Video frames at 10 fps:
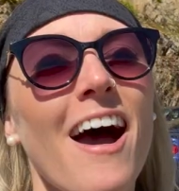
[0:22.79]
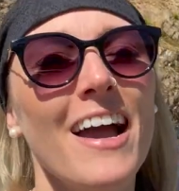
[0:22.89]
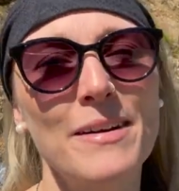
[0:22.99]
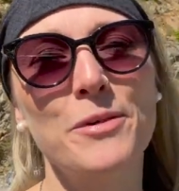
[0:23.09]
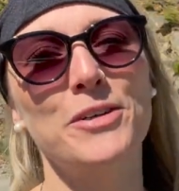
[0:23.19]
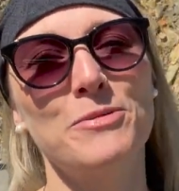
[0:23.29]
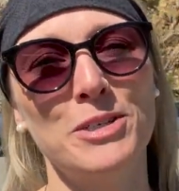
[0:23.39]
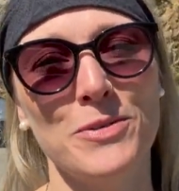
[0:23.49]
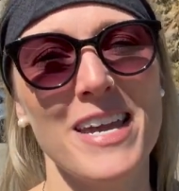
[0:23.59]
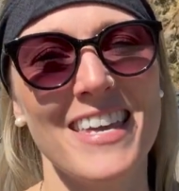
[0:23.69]
I am going to be
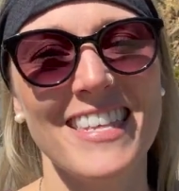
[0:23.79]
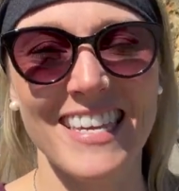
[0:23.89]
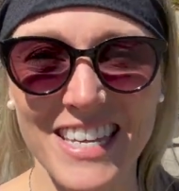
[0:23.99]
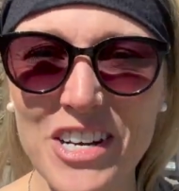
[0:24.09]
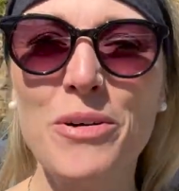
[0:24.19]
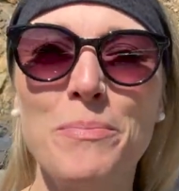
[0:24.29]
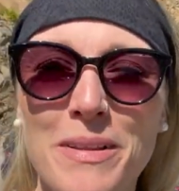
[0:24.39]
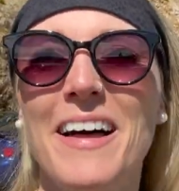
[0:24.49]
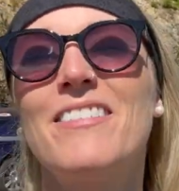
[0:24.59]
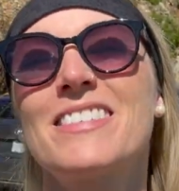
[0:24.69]
doing the Eagle
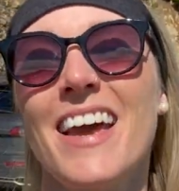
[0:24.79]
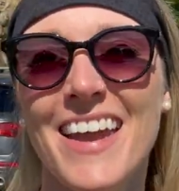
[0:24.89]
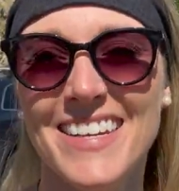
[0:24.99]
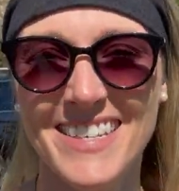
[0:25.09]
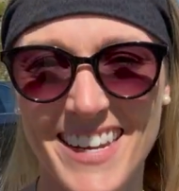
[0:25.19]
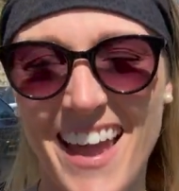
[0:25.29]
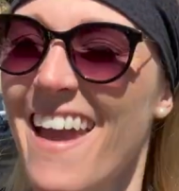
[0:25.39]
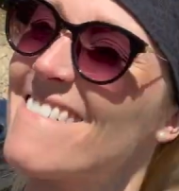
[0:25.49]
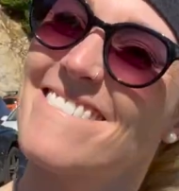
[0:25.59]
Bluffs hike today.